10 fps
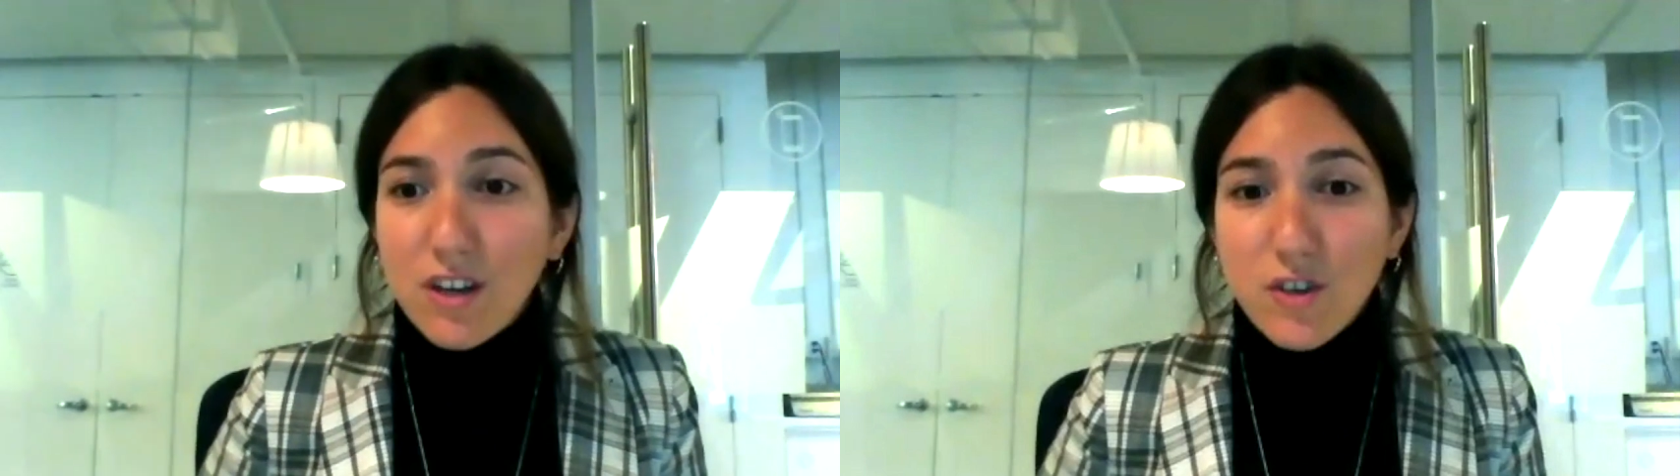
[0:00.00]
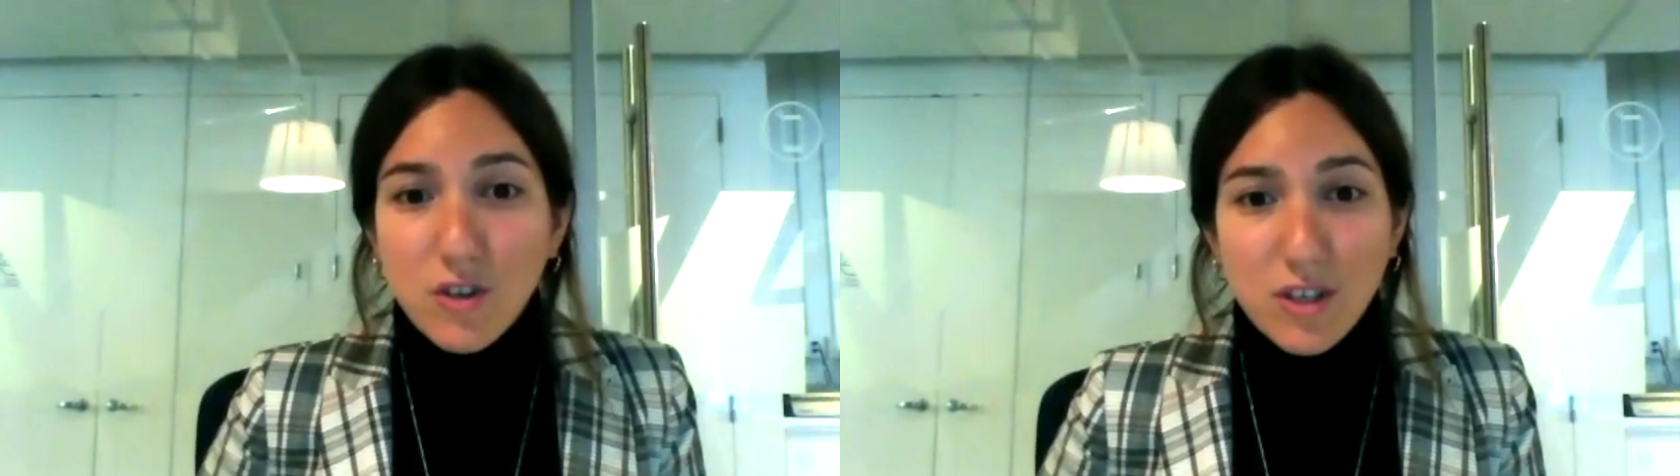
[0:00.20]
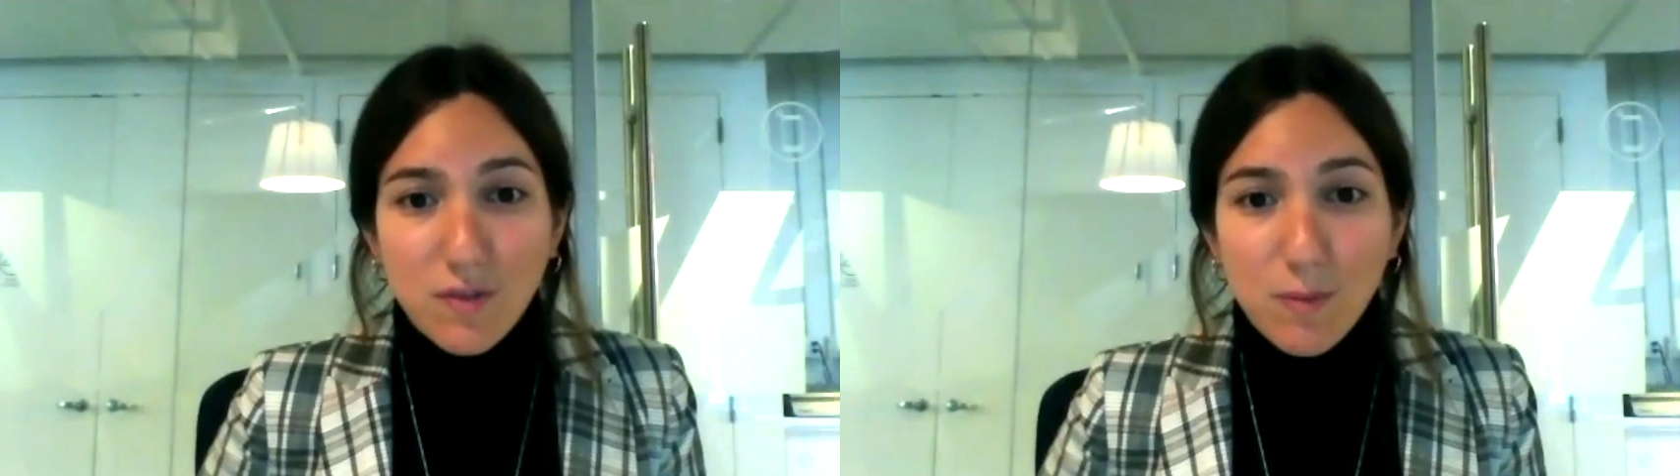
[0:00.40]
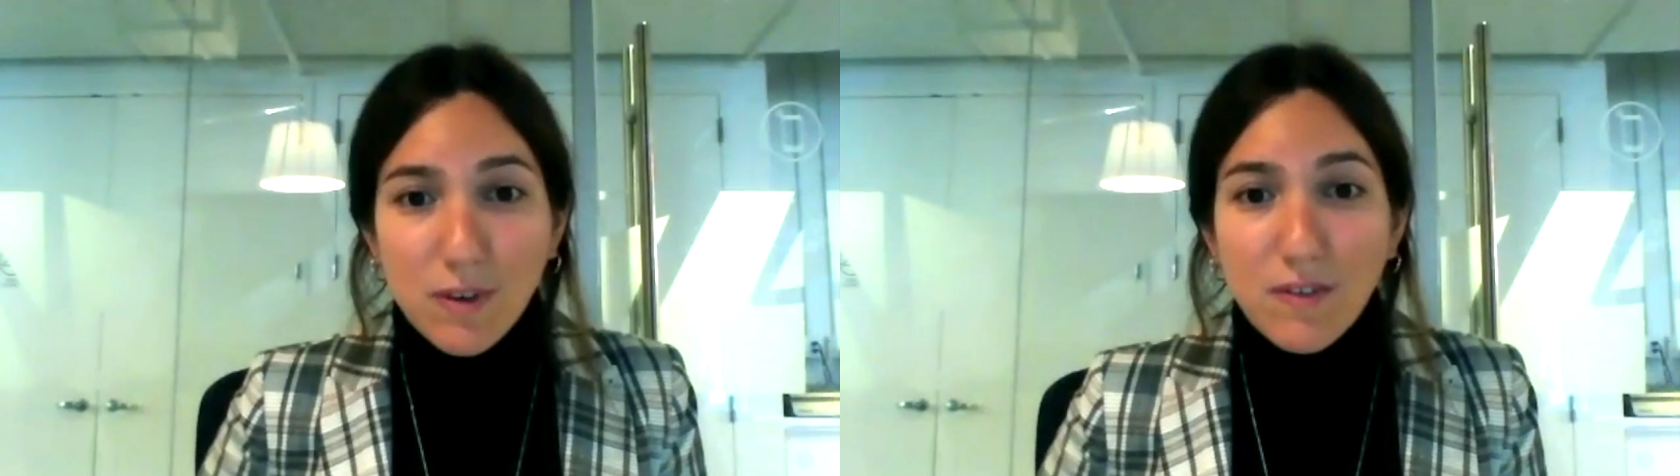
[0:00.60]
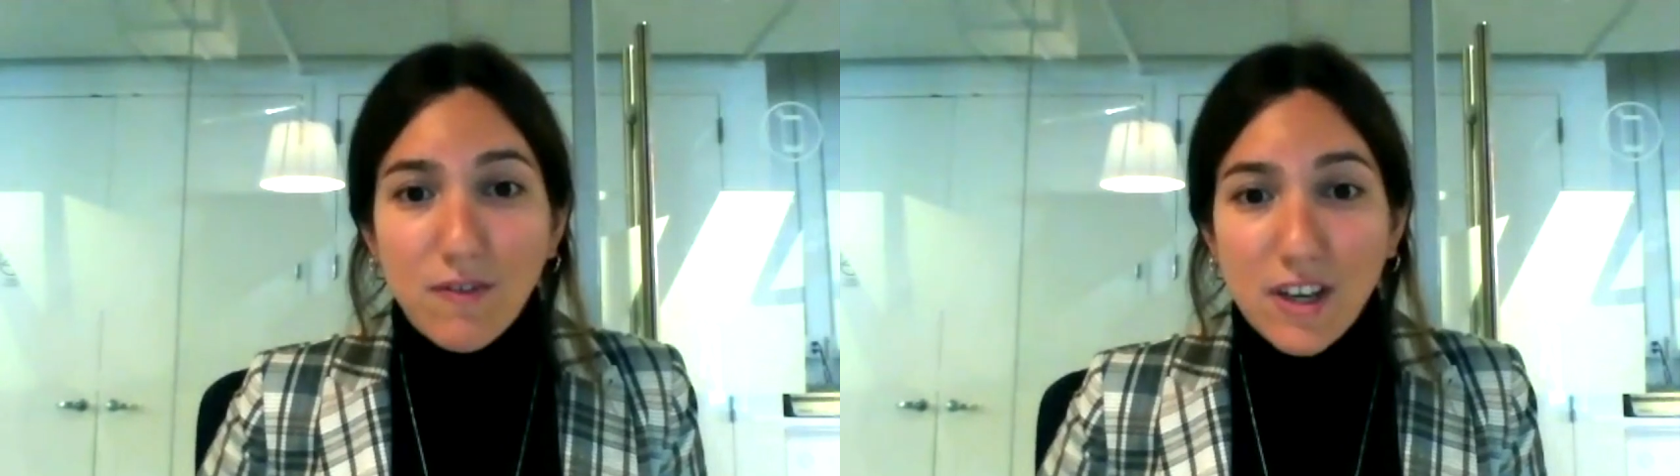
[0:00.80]
of interest
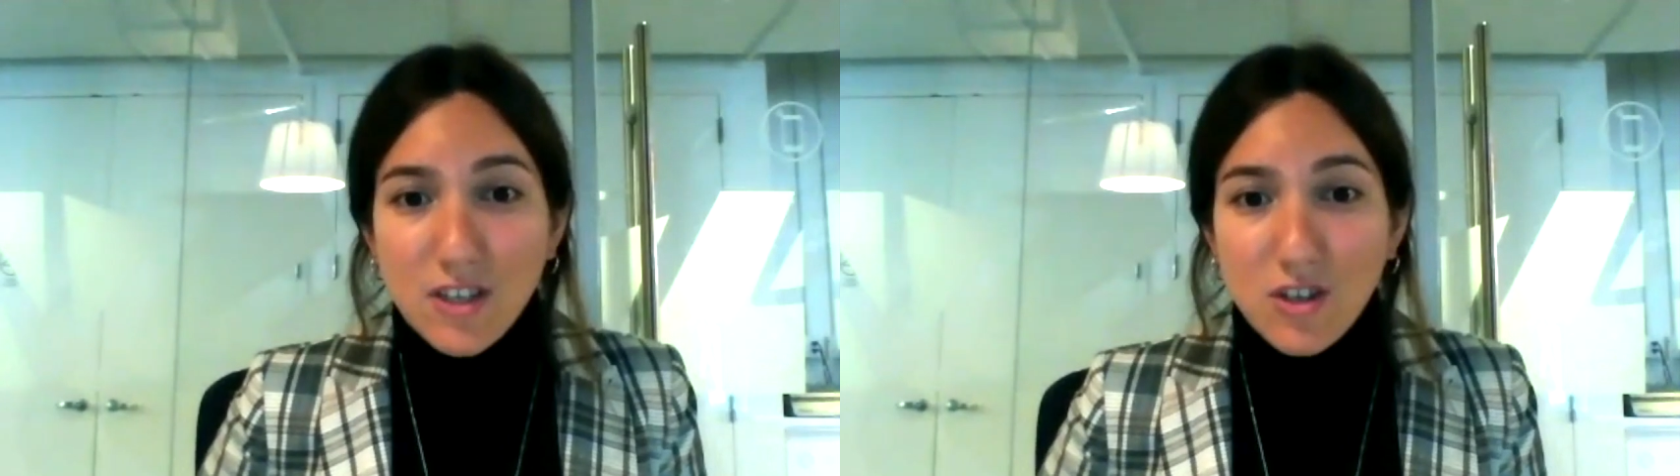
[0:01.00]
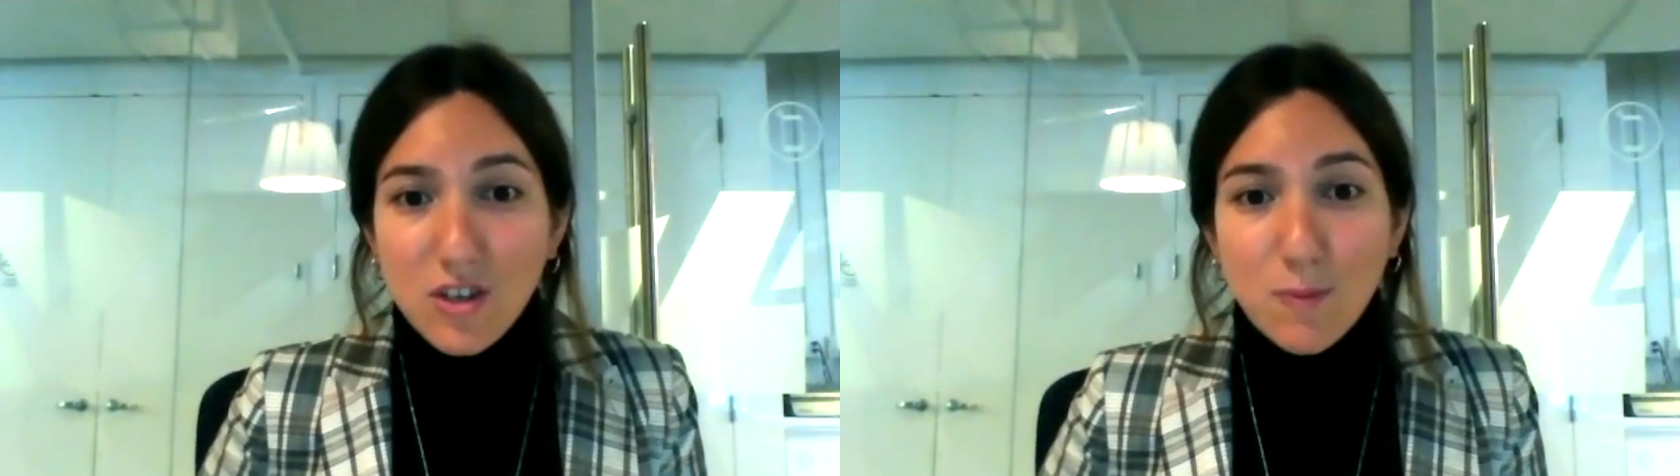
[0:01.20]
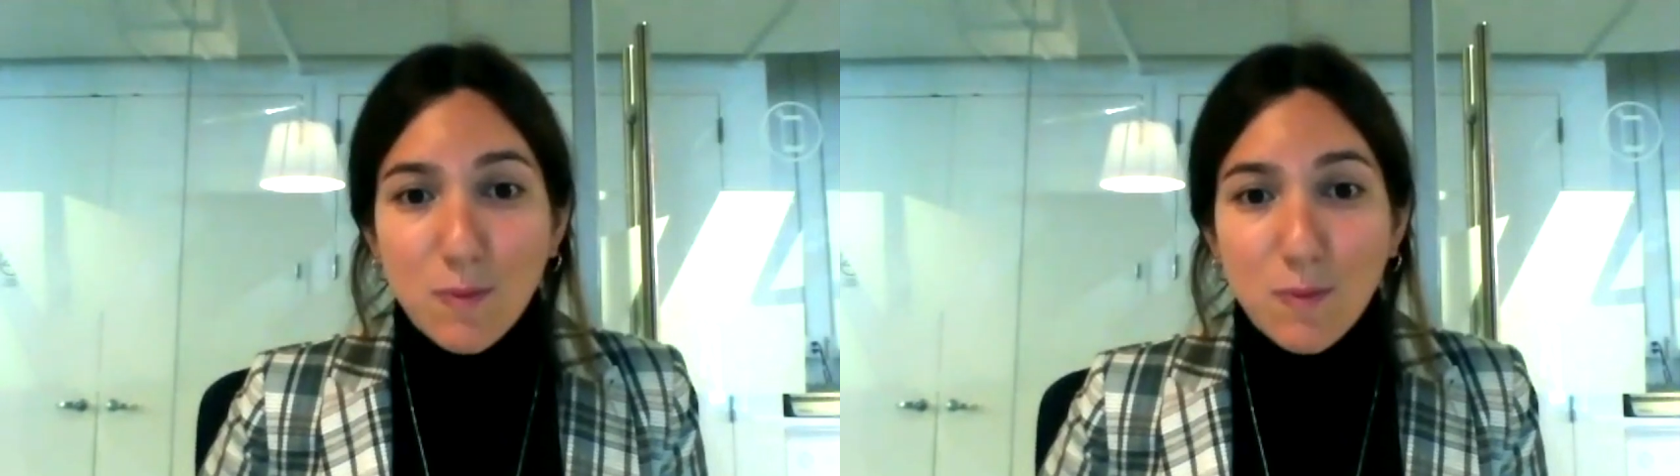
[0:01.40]
from investors,